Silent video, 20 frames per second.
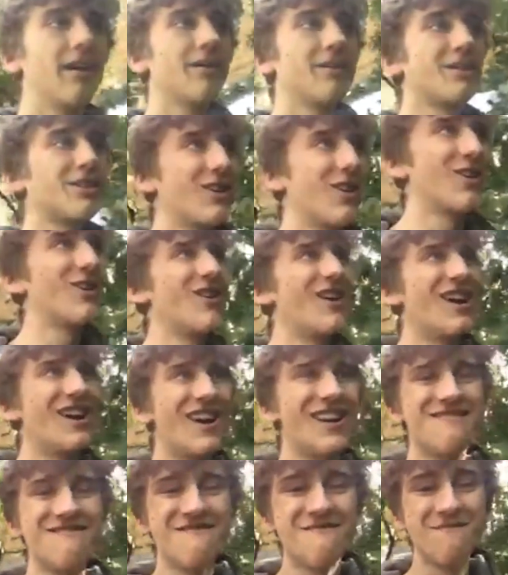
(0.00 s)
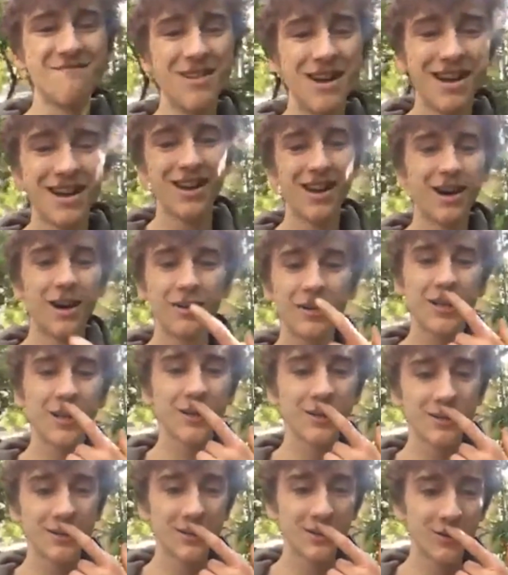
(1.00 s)
So I'll tell
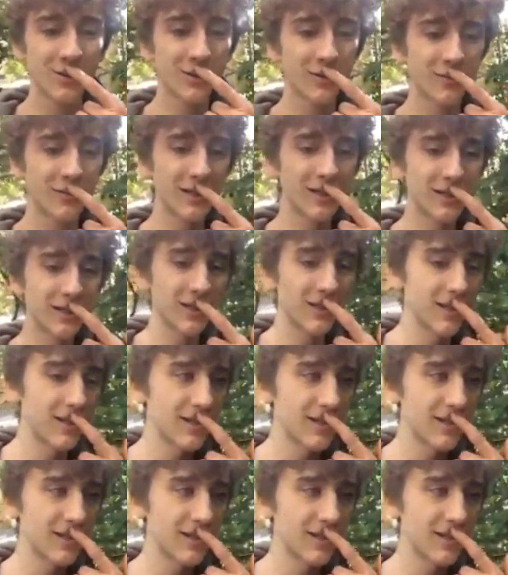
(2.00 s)
you the story of this,